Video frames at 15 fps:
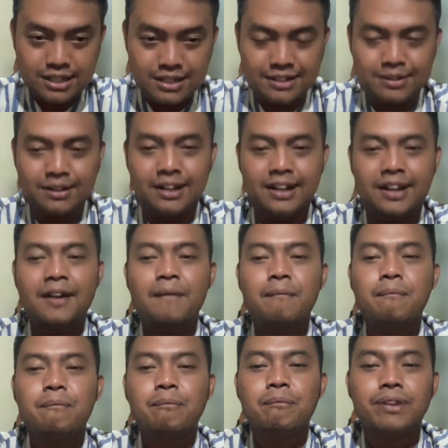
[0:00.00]
okay?
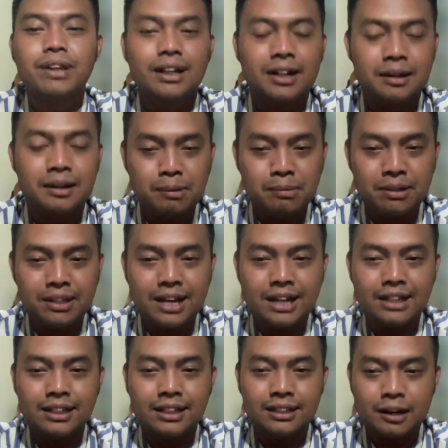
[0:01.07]
Remember
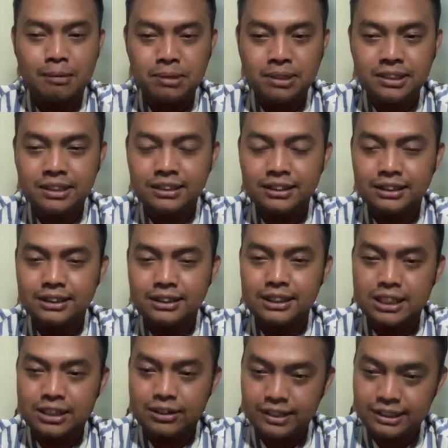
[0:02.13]
that enthalpy change is
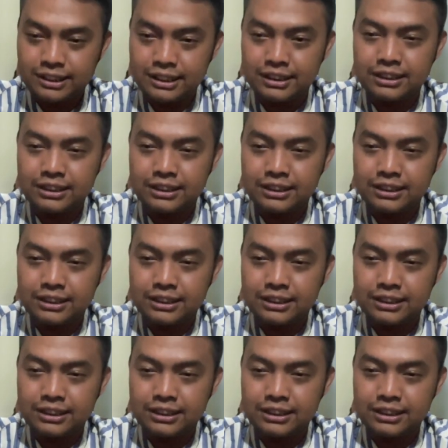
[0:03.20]
decreasing.